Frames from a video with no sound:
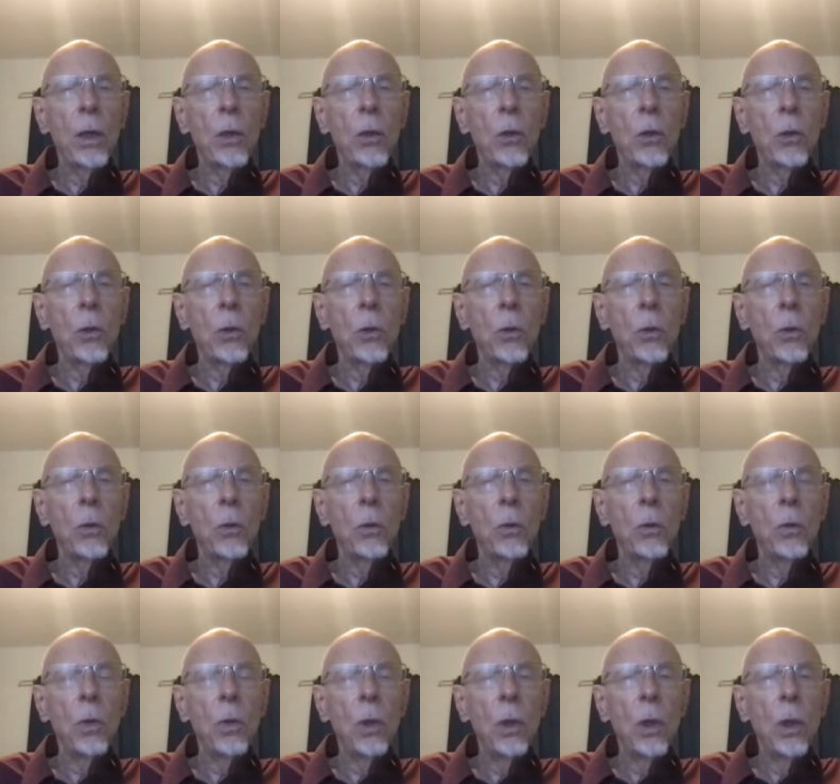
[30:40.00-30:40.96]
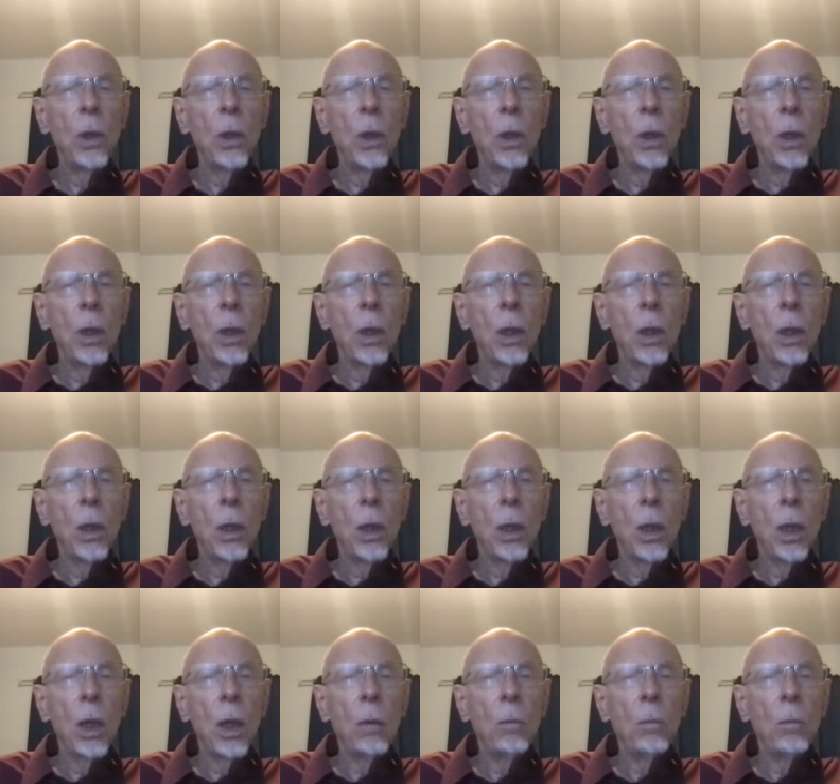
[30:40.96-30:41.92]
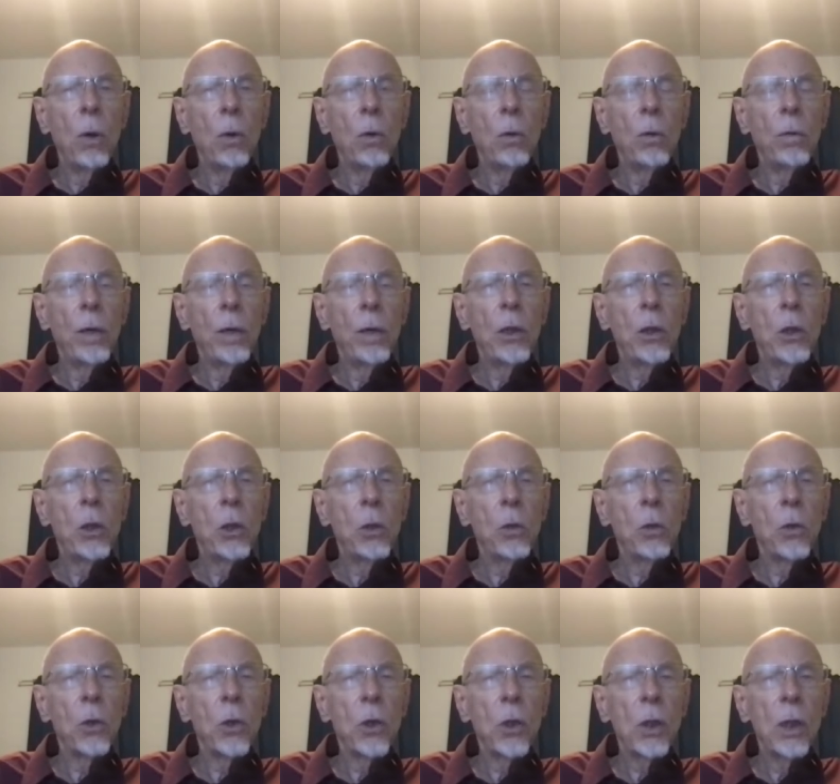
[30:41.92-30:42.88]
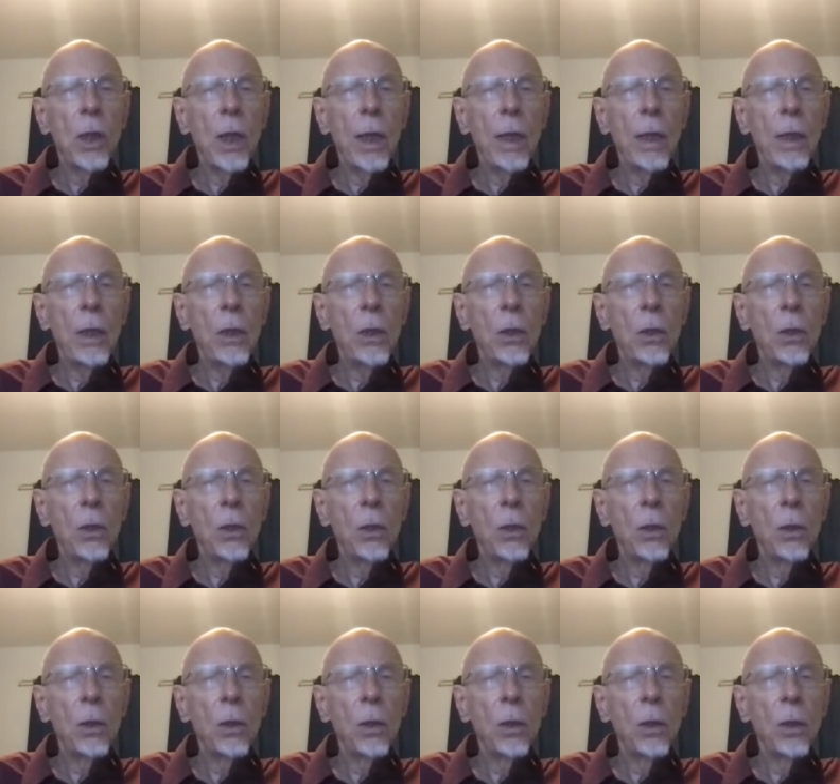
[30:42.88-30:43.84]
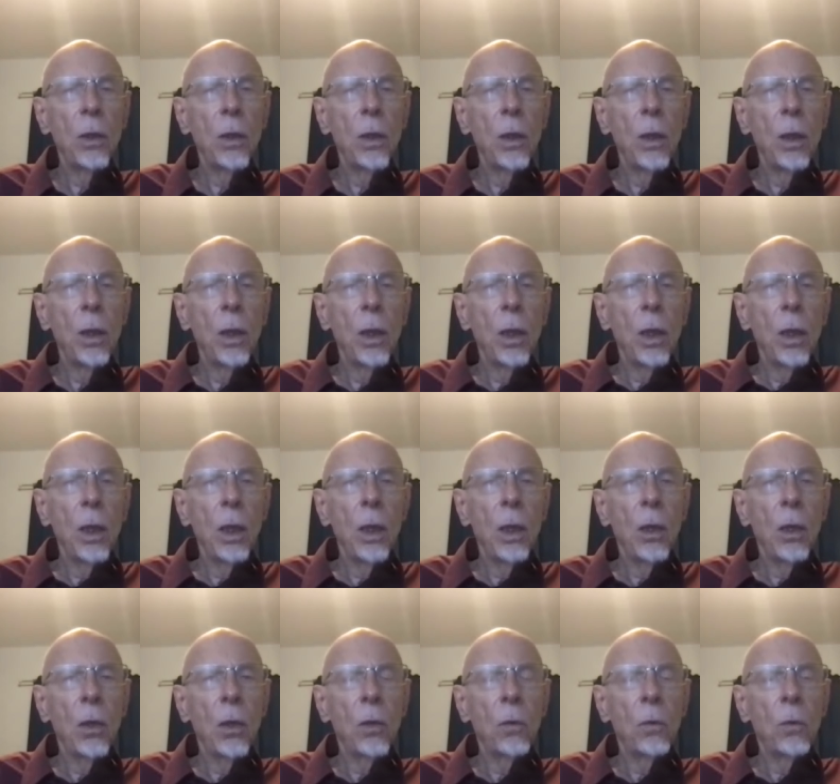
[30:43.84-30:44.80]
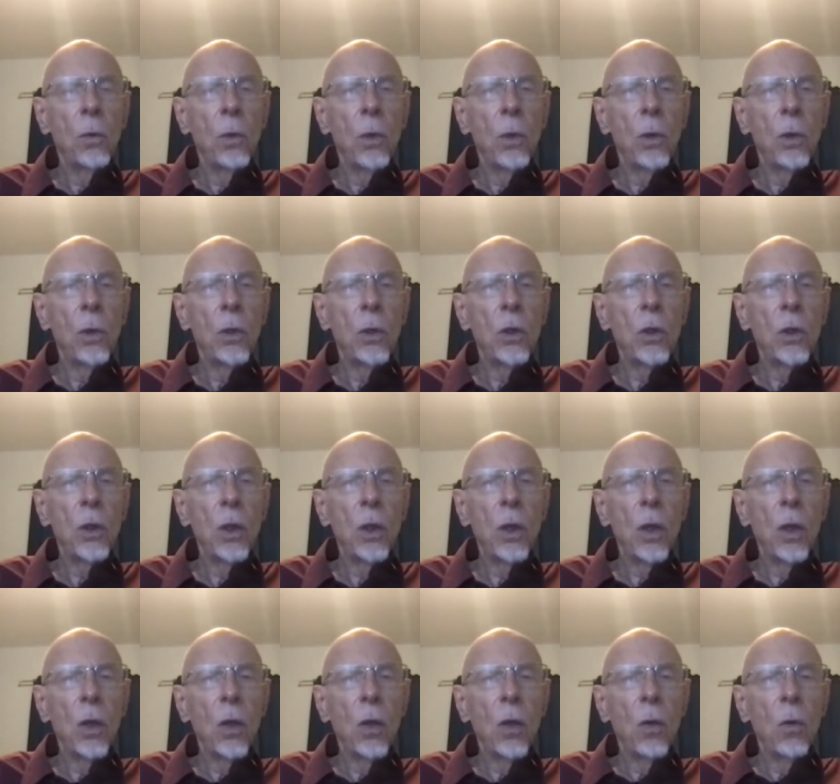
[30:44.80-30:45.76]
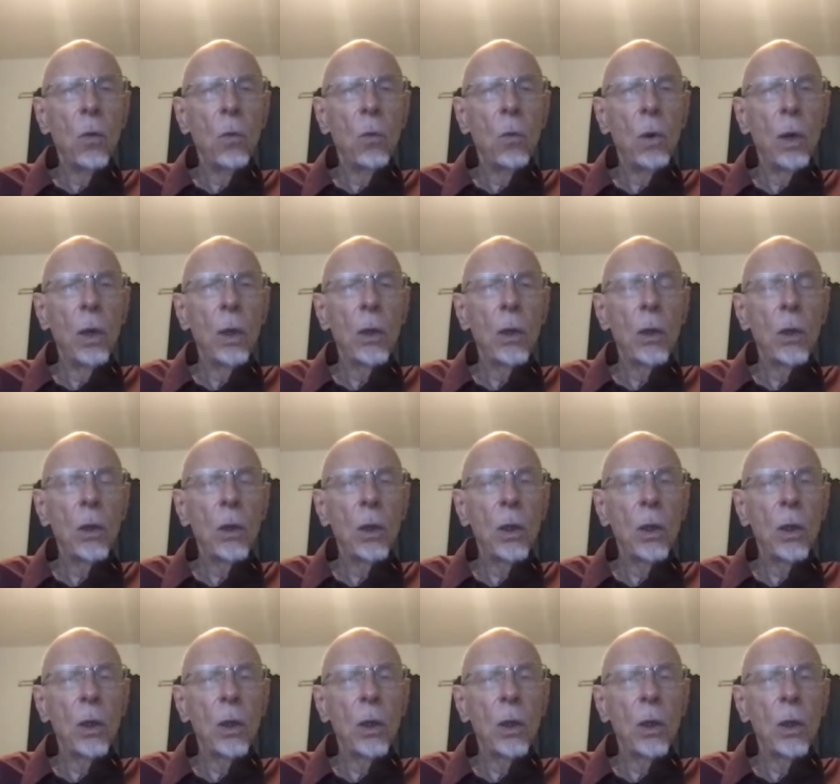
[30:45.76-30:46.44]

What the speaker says: to a motivational state. In other words, what